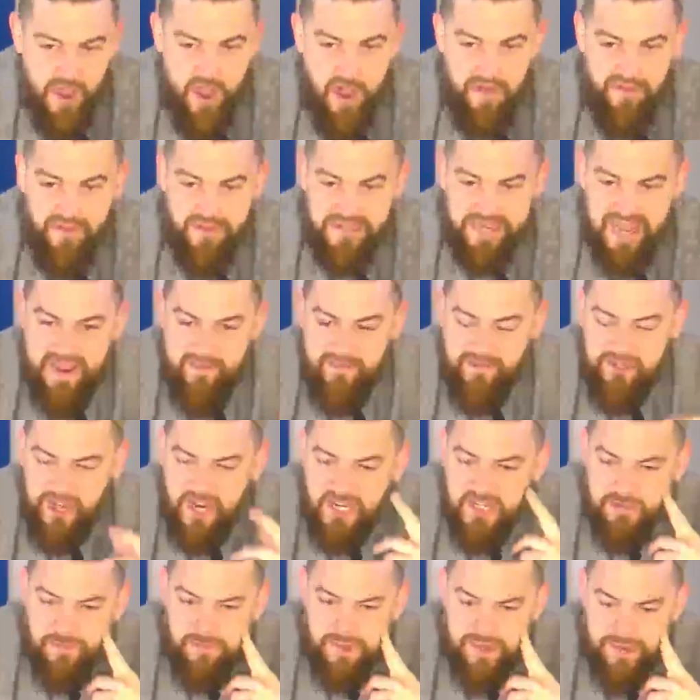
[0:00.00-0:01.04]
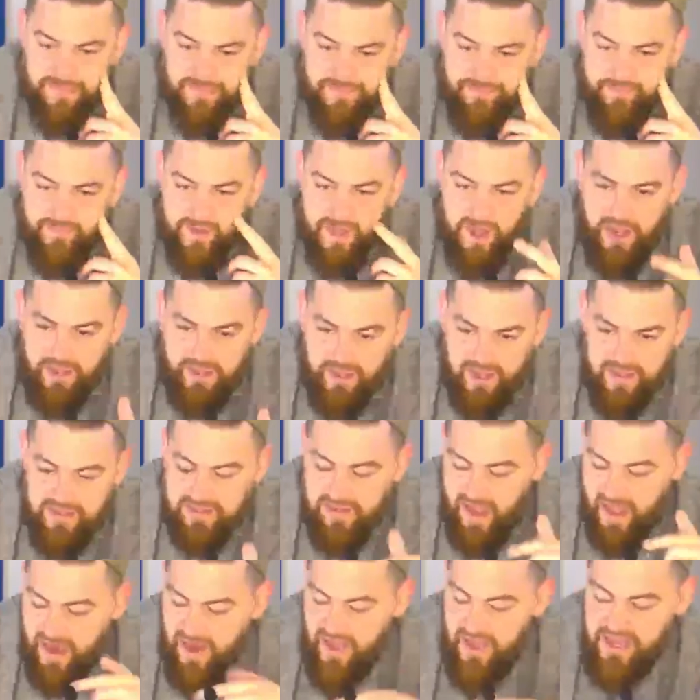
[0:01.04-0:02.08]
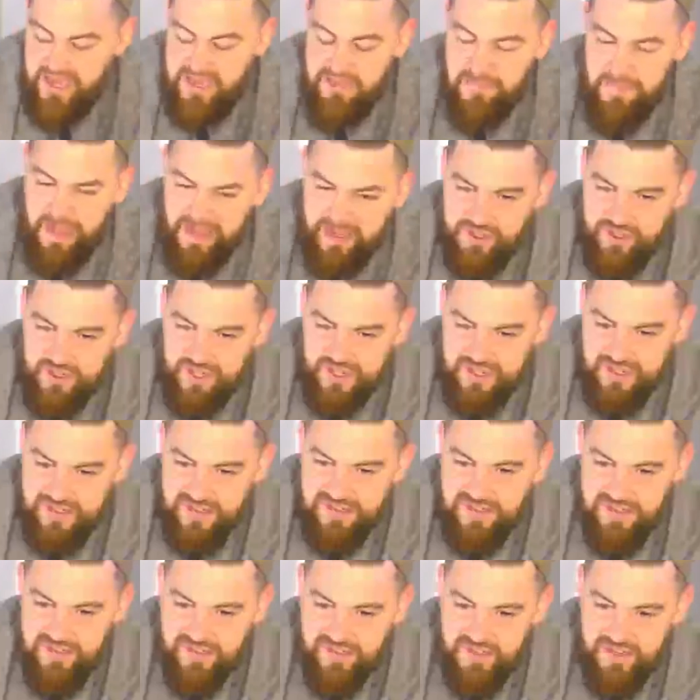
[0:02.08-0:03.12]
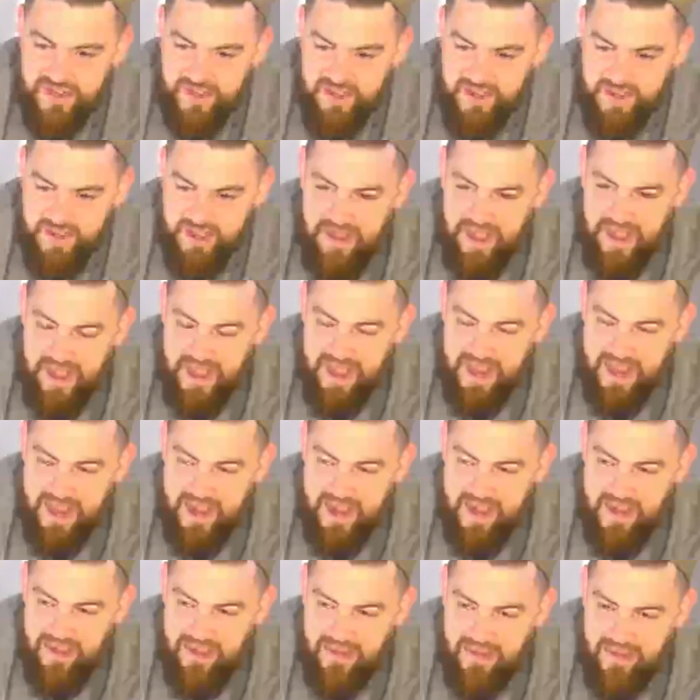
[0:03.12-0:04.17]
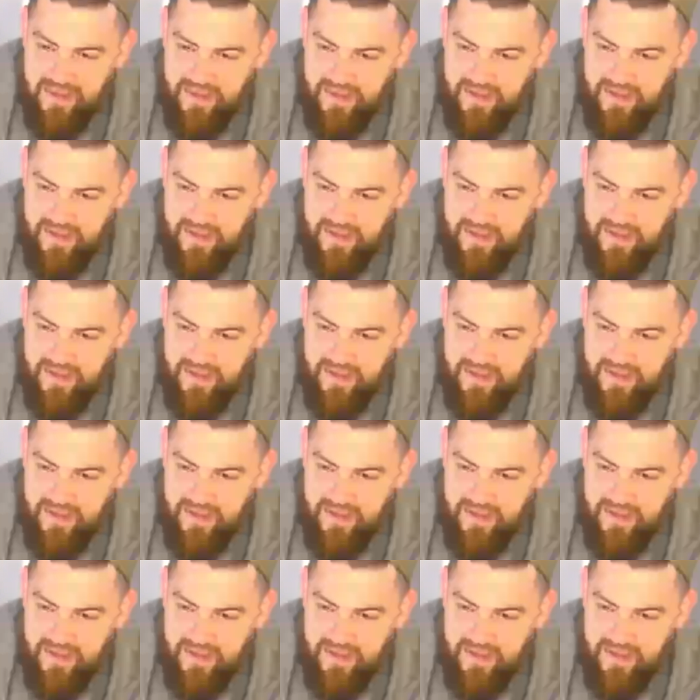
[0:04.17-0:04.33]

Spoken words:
On the Day of Judgment, Allah Ta'ala, he mentions a